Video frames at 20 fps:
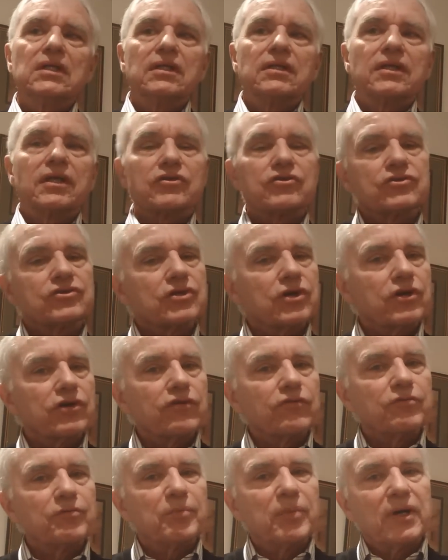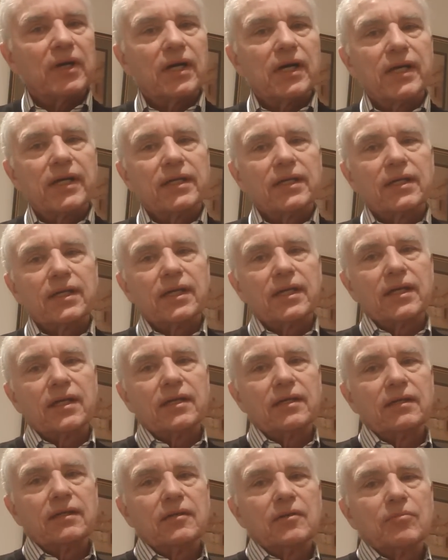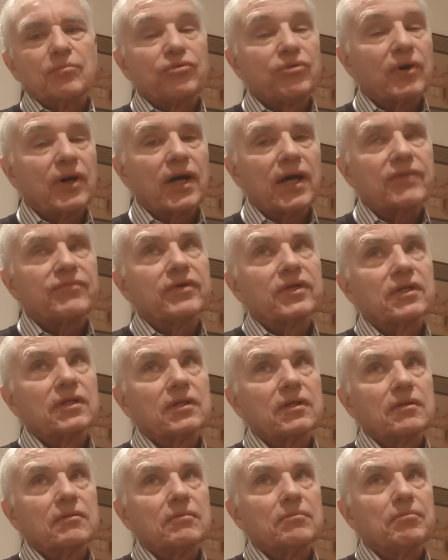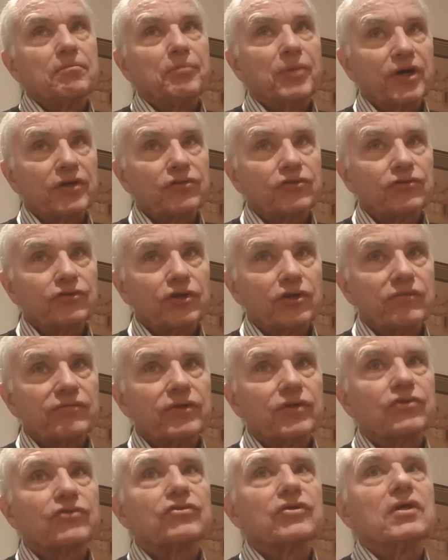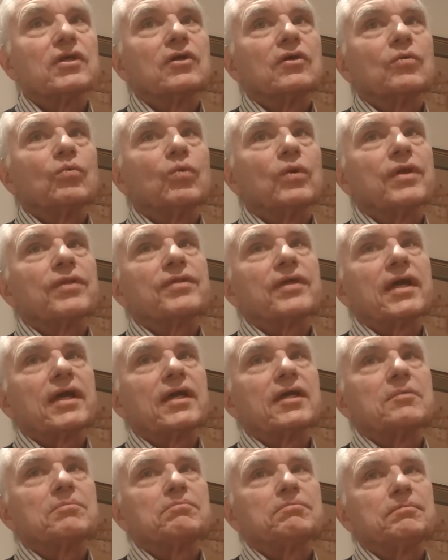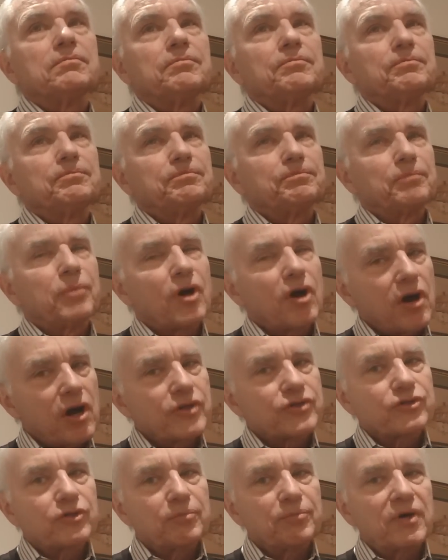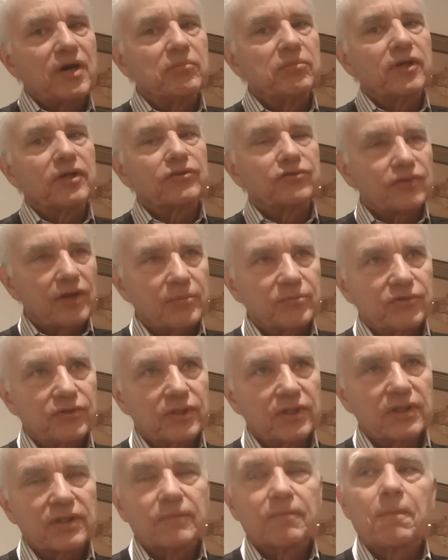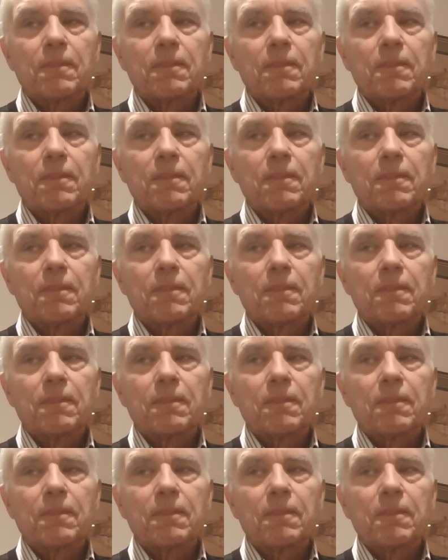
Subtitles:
that's served by a private bus service with a partial public subsidy.